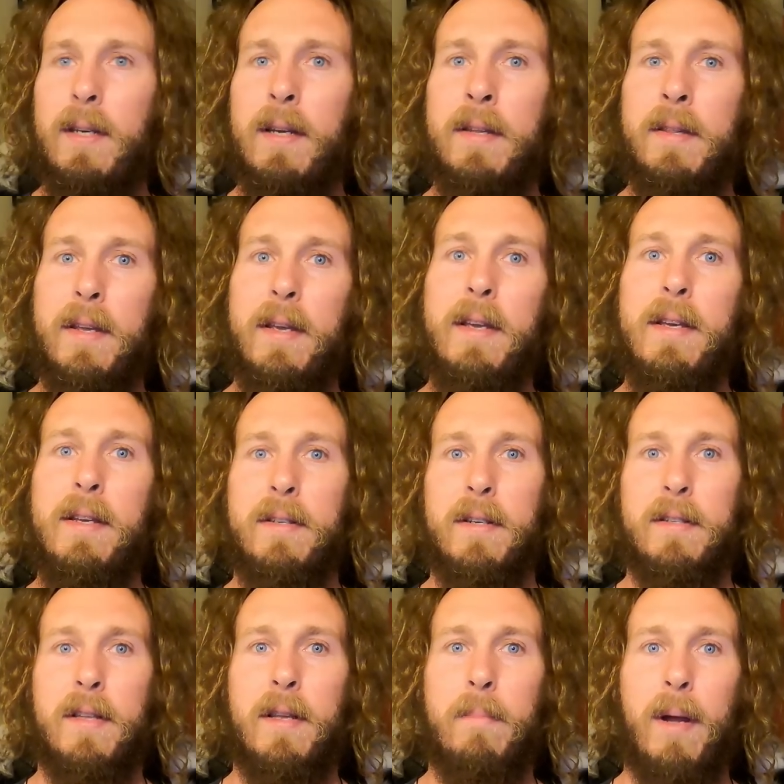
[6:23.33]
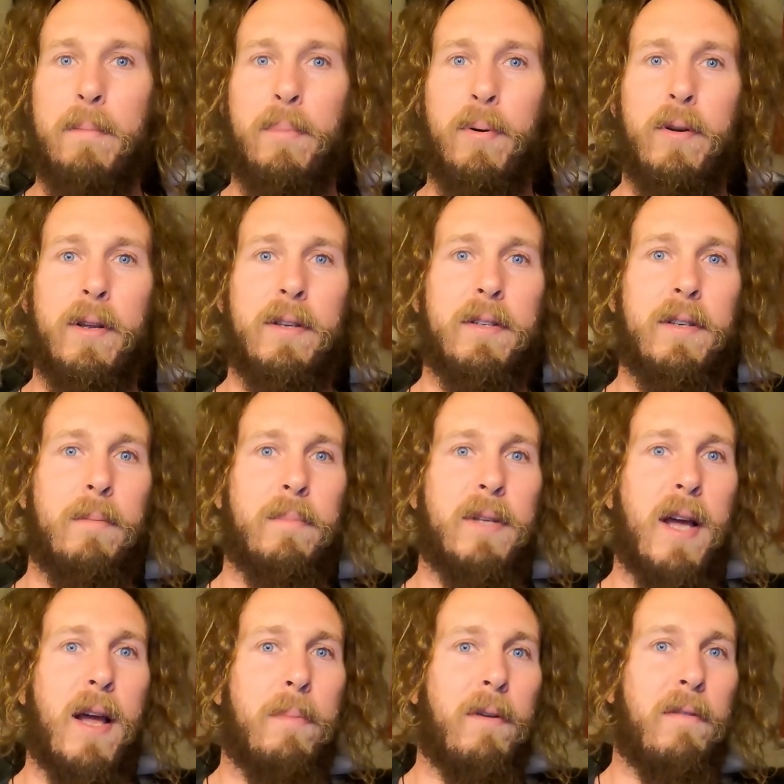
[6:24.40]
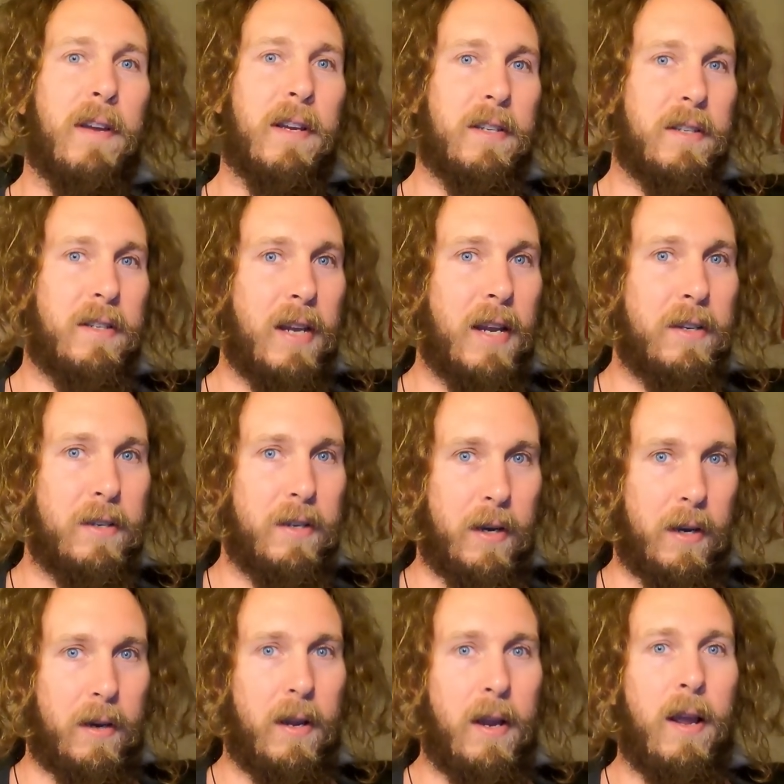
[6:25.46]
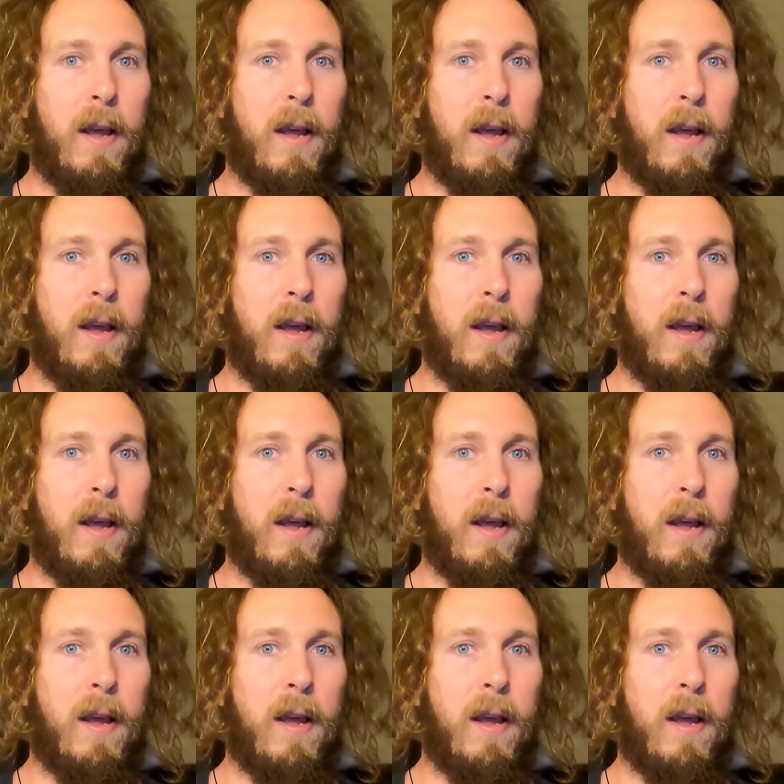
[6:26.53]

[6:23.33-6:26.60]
in the East is that by putting some type of extension